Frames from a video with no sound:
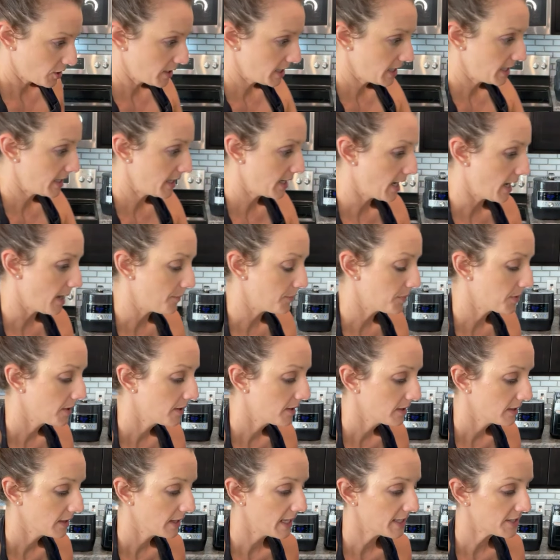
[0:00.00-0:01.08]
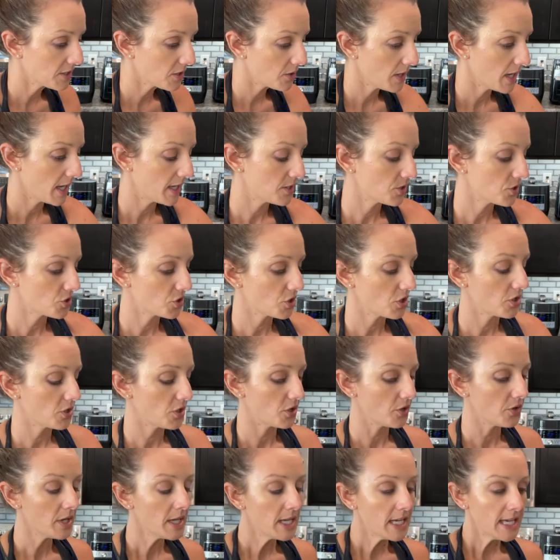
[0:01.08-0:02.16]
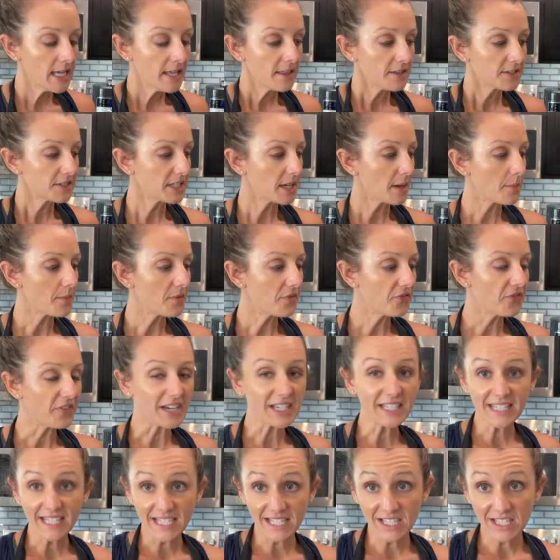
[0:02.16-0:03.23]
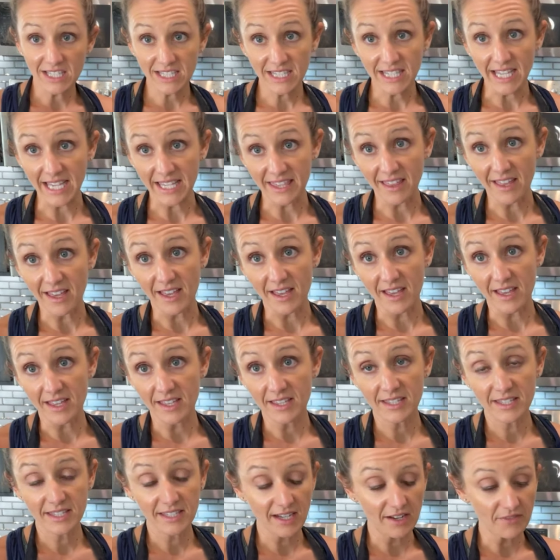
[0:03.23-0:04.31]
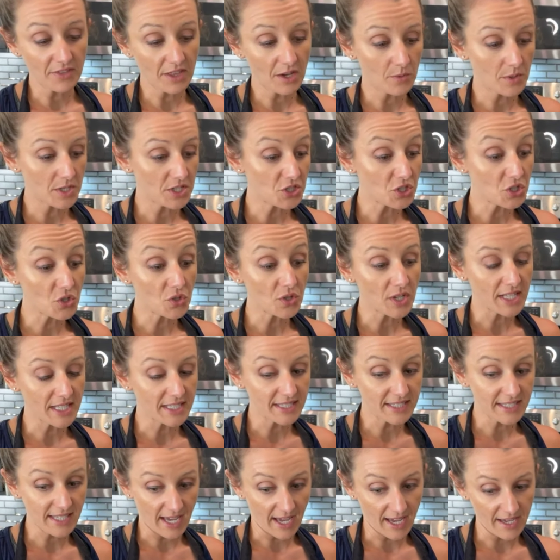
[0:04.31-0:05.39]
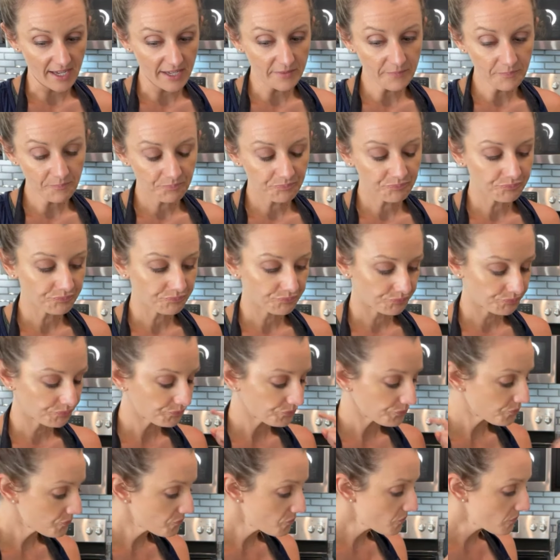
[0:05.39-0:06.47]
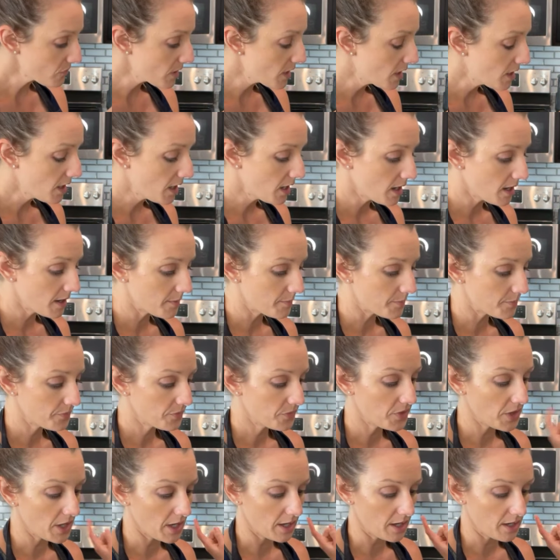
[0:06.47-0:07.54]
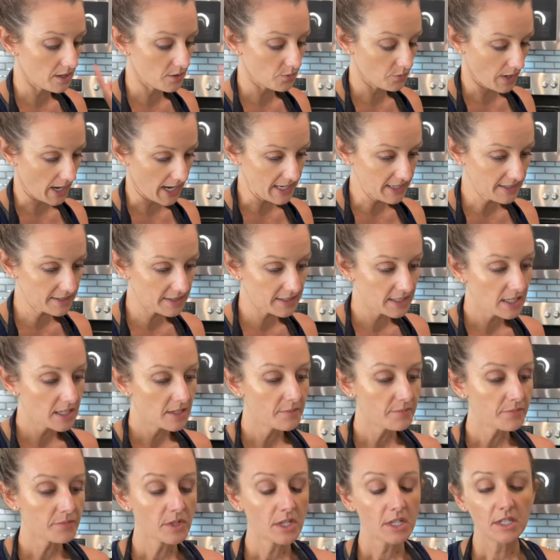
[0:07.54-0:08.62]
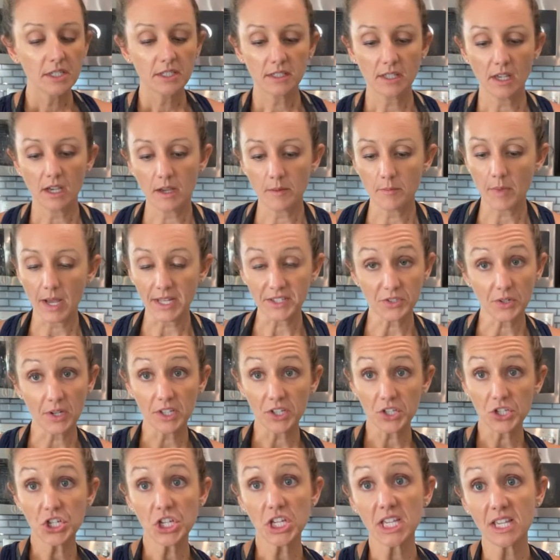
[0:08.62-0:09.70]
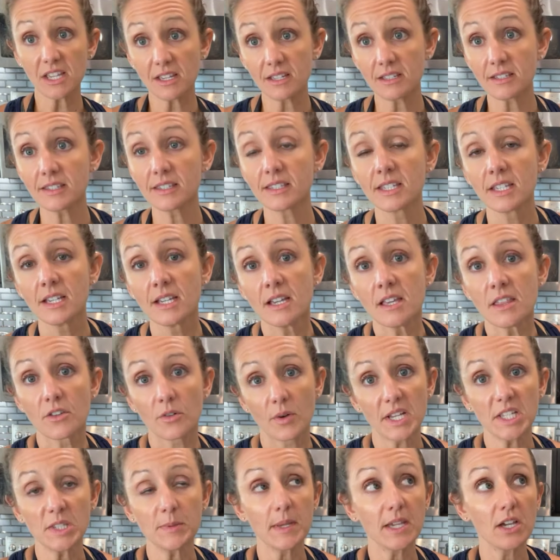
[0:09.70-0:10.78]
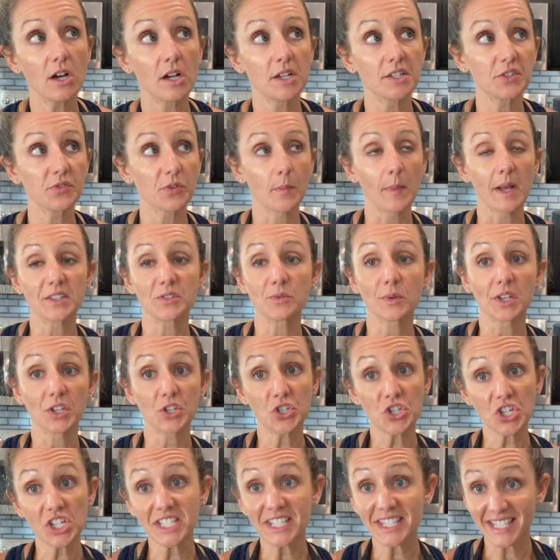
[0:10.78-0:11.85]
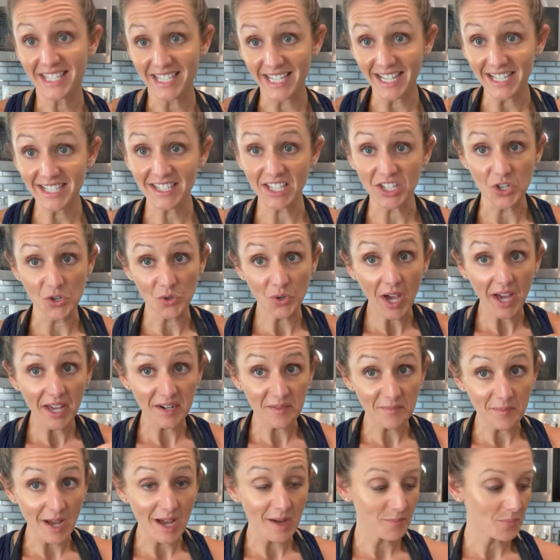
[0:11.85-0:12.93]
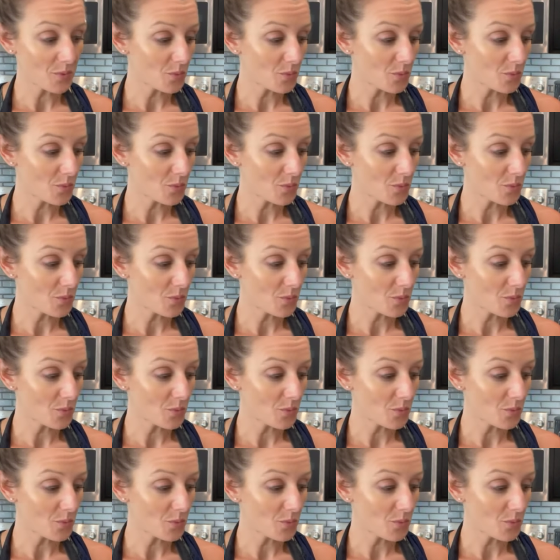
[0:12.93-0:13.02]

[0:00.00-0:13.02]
heating up. Let's go ahead and show you some fixins, like the stuff that we do inside um, the rice, some mozzarella cheese. The recipe calls for mozzarella cheese sticks and you cut them up